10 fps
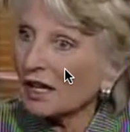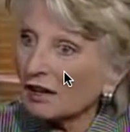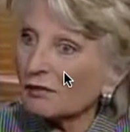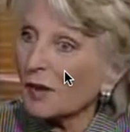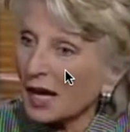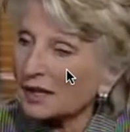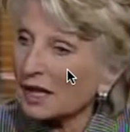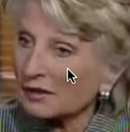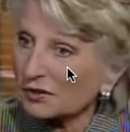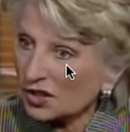of my
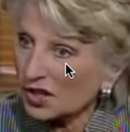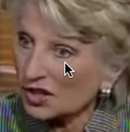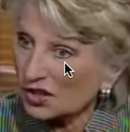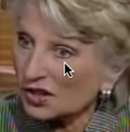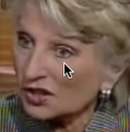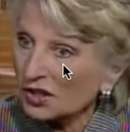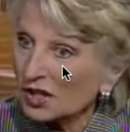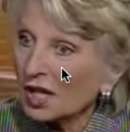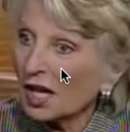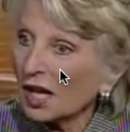conversations
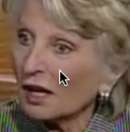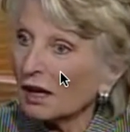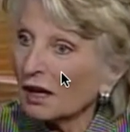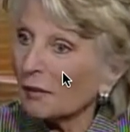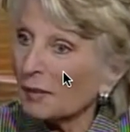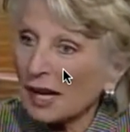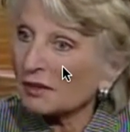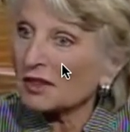about